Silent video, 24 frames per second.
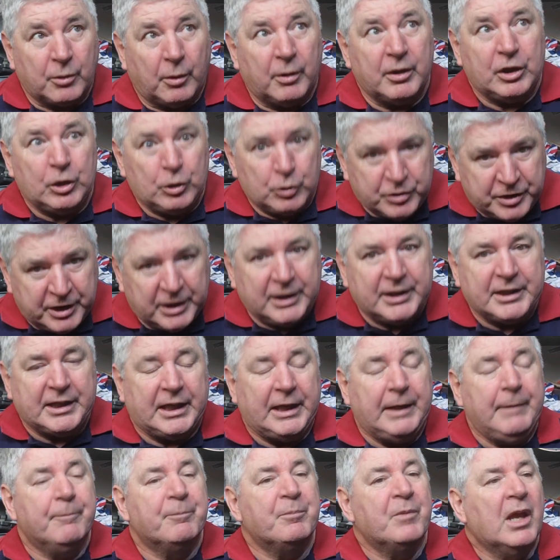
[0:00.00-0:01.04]

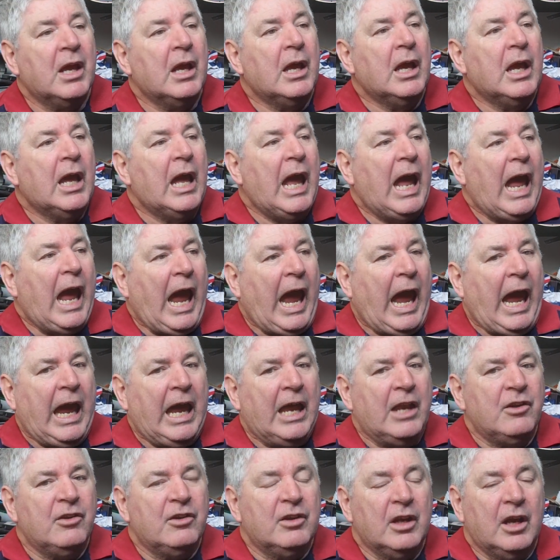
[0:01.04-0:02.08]
utility.
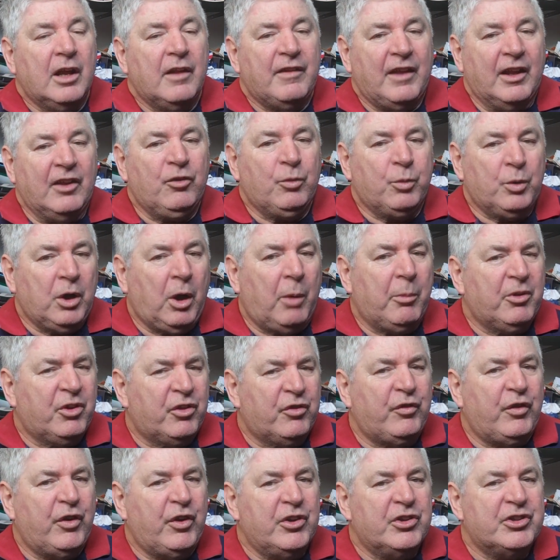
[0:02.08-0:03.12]
And that's when I
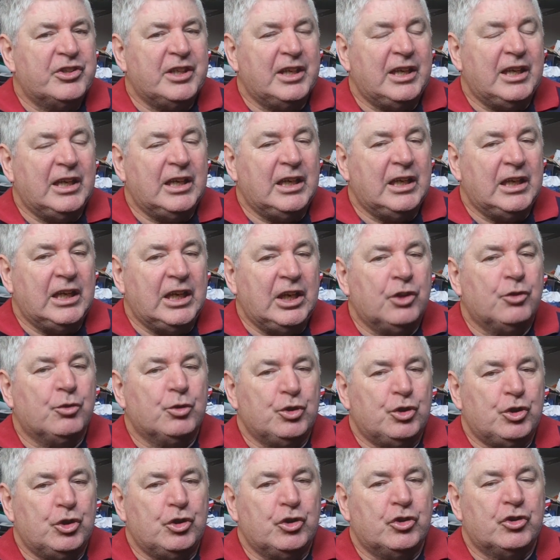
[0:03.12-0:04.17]
was first
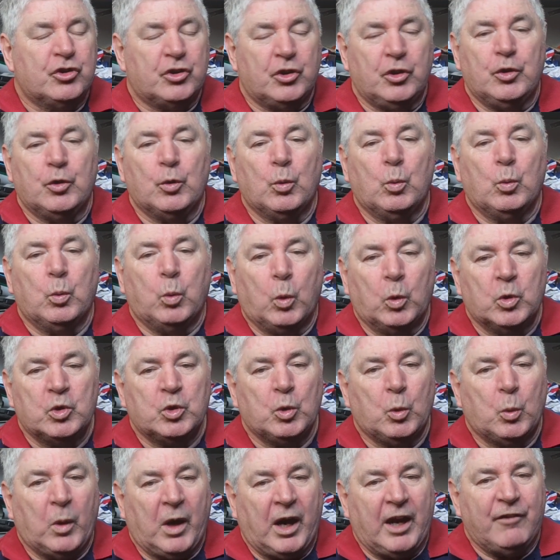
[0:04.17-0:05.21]
introduced to the
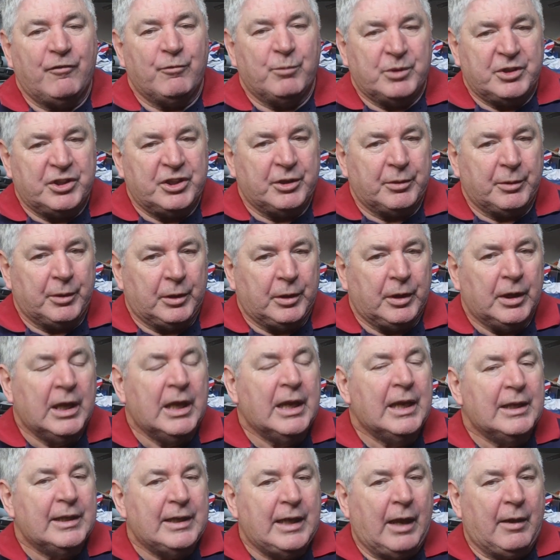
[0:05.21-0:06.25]
water wave material.
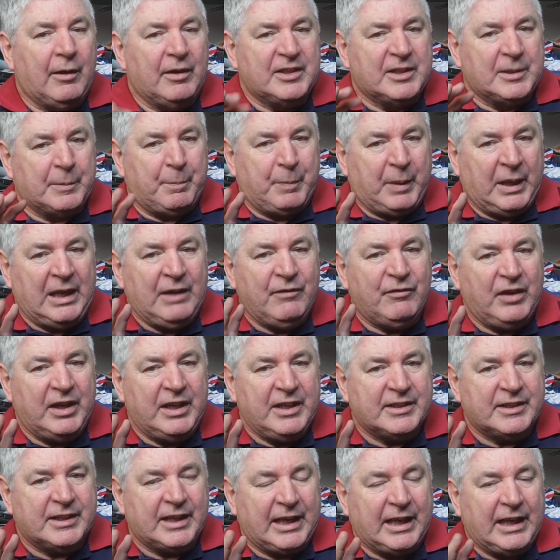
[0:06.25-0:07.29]
Now it's a
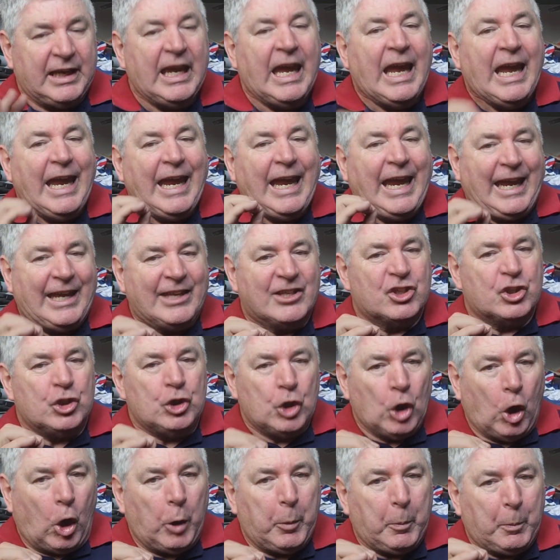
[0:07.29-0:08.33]
PVC. It's
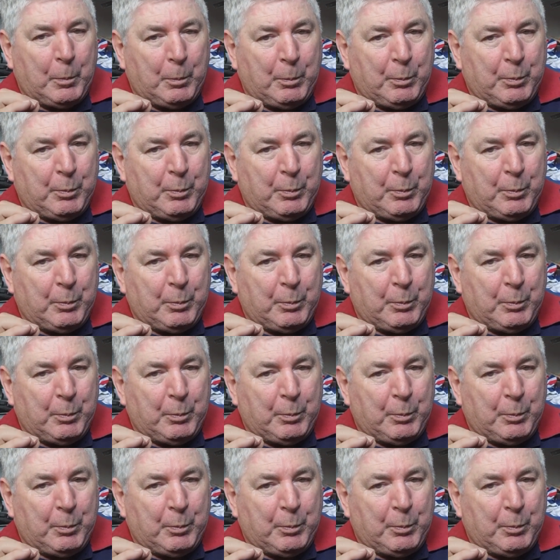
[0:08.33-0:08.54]
not